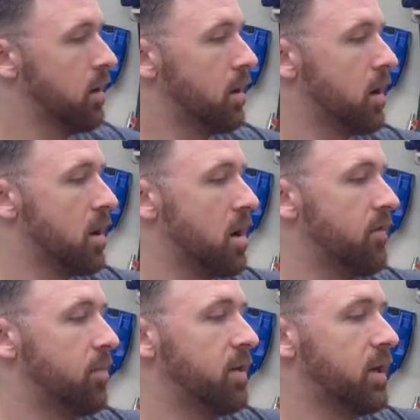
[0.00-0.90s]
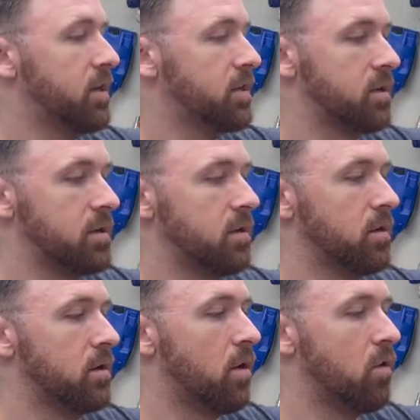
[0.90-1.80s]
cut off a piece,
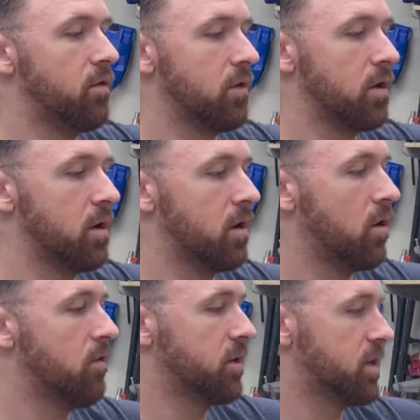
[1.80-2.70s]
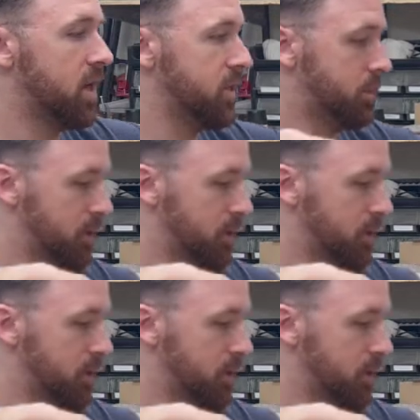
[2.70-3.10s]
oversized